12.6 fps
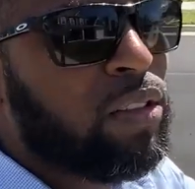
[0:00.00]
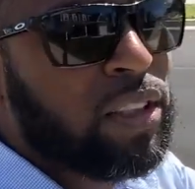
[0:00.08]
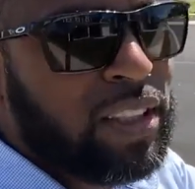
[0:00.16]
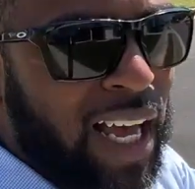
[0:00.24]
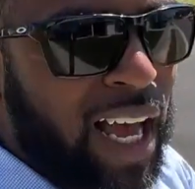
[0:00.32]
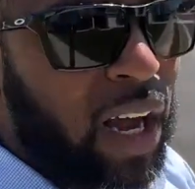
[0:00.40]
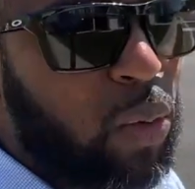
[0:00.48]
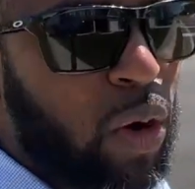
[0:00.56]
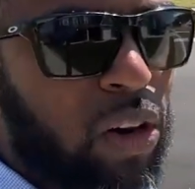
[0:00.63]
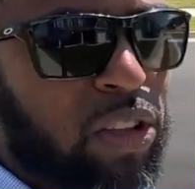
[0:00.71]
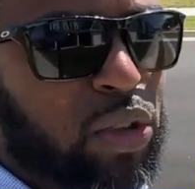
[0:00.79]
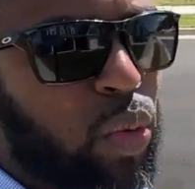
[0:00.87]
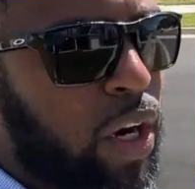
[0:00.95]

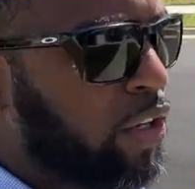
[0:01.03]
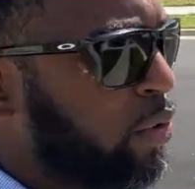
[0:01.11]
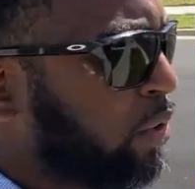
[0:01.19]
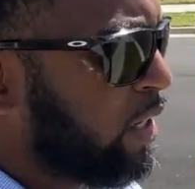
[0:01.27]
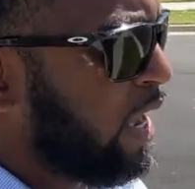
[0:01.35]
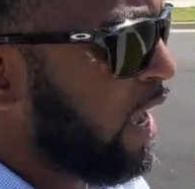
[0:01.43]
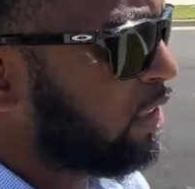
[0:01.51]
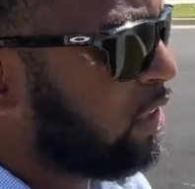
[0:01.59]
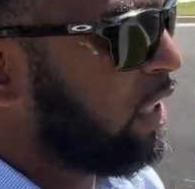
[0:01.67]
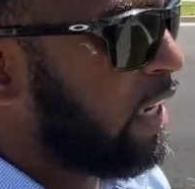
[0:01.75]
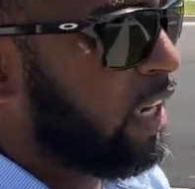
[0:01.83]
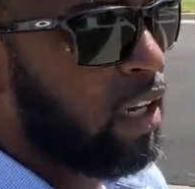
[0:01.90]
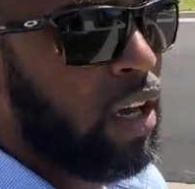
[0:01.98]
sidewalks where you can actually
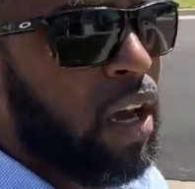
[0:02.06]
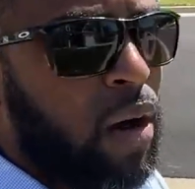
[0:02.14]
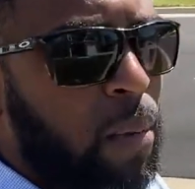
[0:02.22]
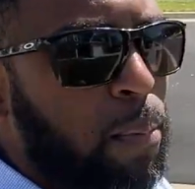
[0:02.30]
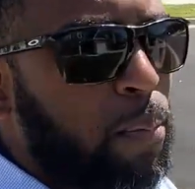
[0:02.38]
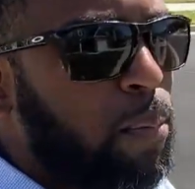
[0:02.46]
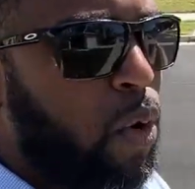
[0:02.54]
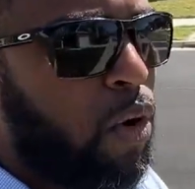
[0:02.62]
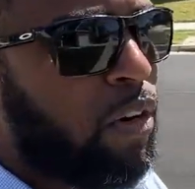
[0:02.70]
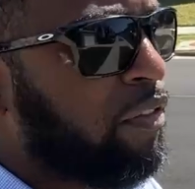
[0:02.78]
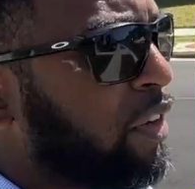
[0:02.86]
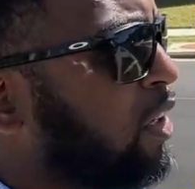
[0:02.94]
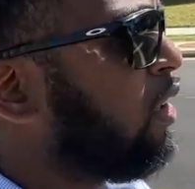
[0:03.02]
get more
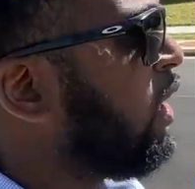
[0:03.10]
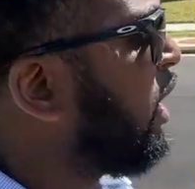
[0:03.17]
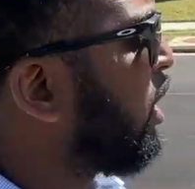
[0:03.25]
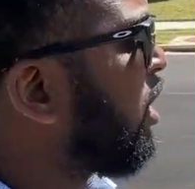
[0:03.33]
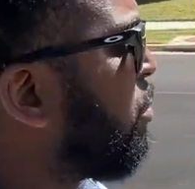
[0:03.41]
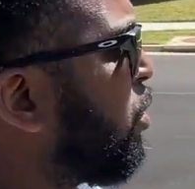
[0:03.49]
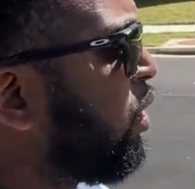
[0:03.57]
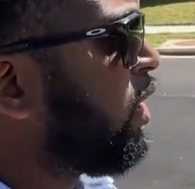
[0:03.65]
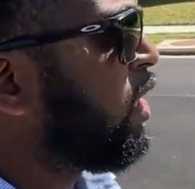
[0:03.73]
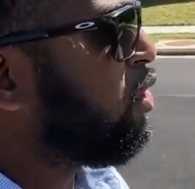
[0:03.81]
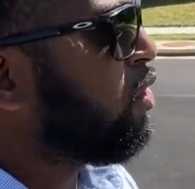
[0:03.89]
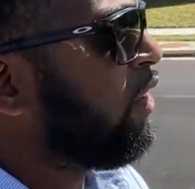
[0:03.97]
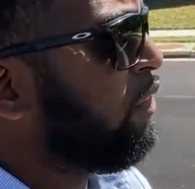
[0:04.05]
feel in the community.
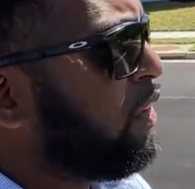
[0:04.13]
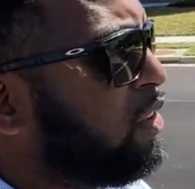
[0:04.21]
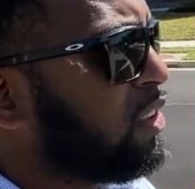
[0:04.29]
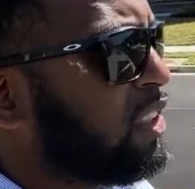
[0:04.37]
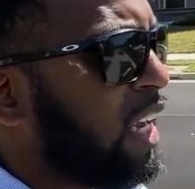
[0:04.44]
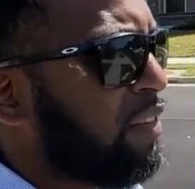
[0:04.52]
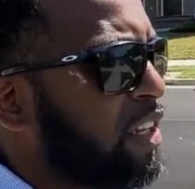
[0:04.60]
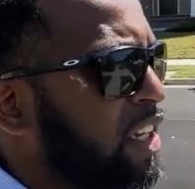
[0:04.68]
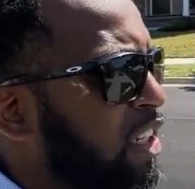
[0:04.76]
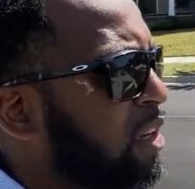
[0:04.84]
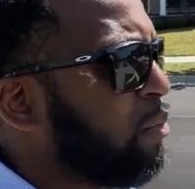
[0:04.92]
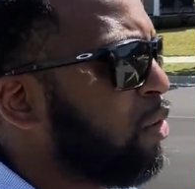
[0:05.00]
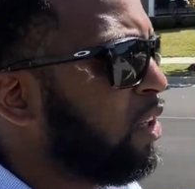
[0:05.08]
You can feel safety in the
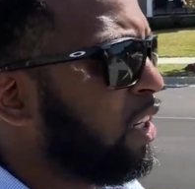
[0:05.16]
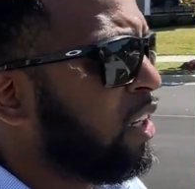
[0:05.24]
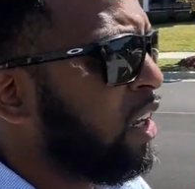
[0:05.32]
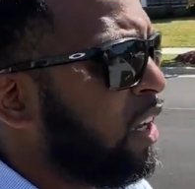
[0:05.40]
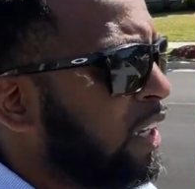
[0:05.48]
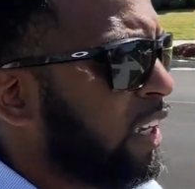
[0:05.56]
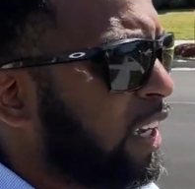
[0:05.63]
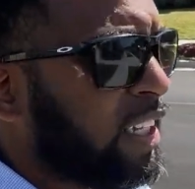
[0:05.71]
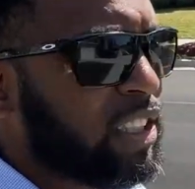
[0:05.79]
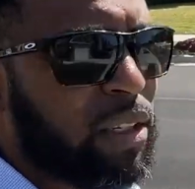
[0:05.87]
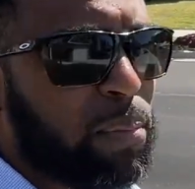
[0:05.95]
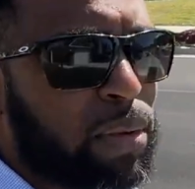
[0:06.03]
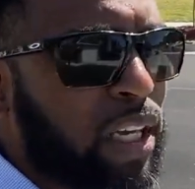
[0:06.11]
community. Kids
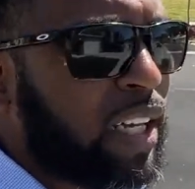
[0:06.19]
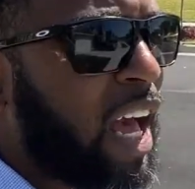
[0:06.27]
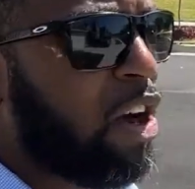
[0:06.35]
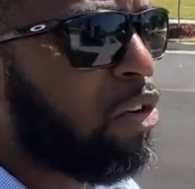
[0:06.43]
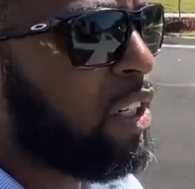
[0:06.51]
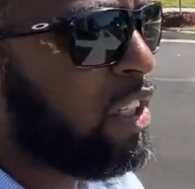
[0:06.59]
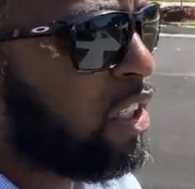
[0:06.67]
can play out in the